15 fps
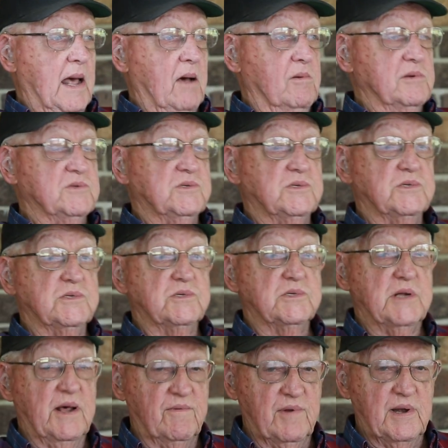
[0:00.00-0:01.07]
I was
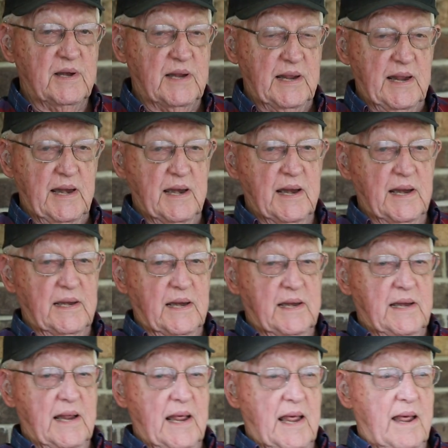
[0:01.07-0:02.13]
17 at the
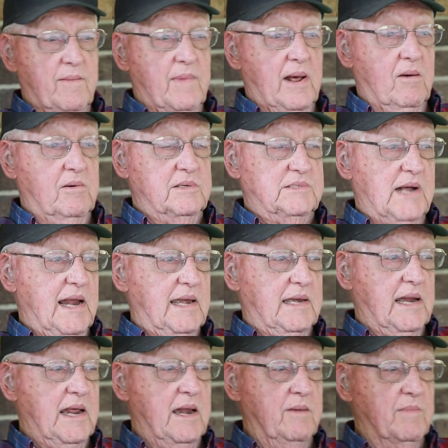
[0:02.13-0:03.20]
time. I was
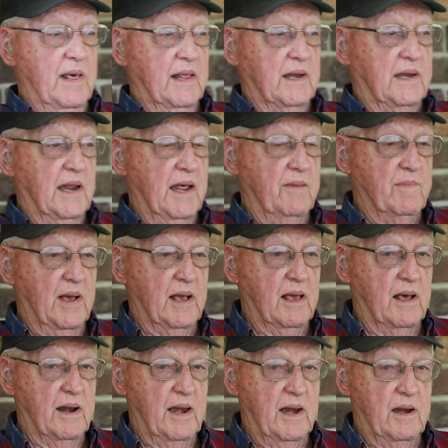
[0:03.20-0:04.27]
18 by the time I
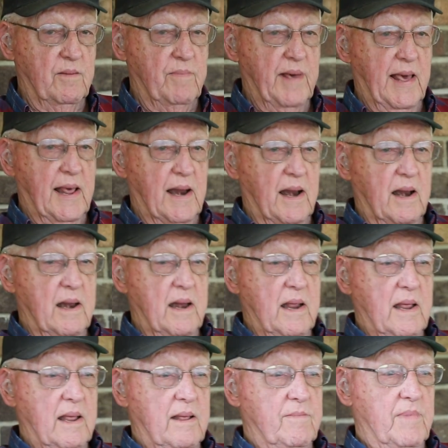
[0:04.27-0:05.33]
got into battle,
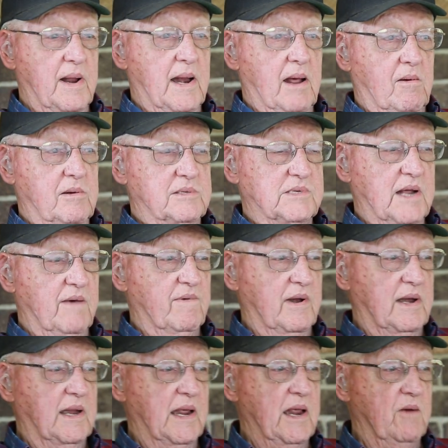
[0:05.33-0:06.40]
but I was
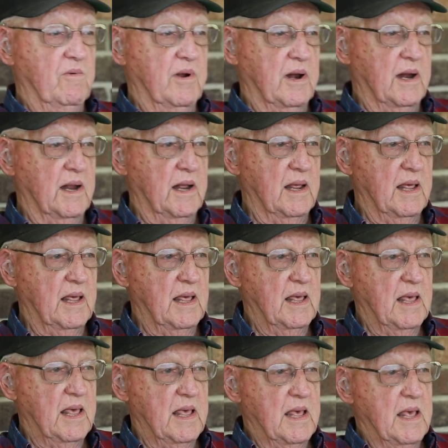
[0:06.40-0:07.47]
17 when
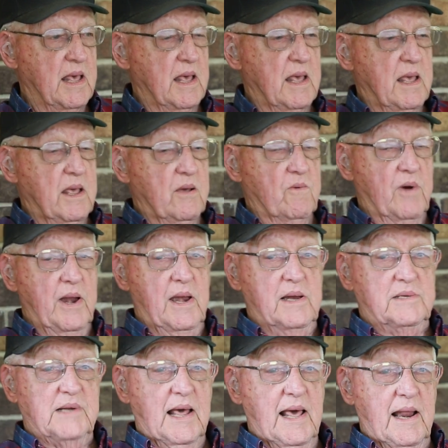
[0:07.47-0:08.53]
we
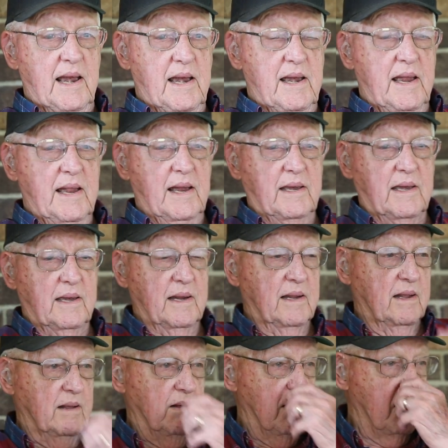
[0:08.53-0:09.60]
decided
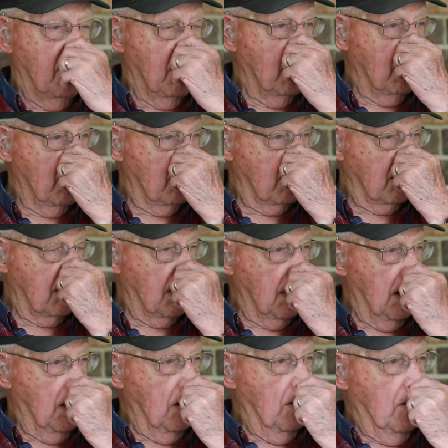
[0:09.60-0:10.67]
that
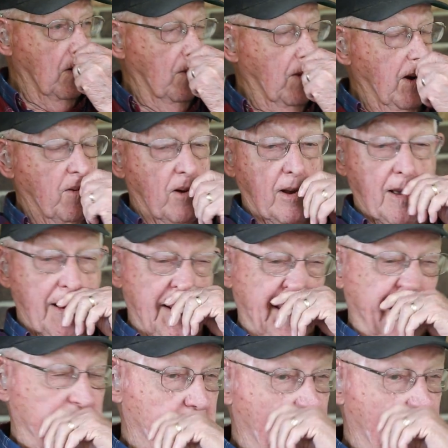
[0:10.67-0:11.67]
we were gonna get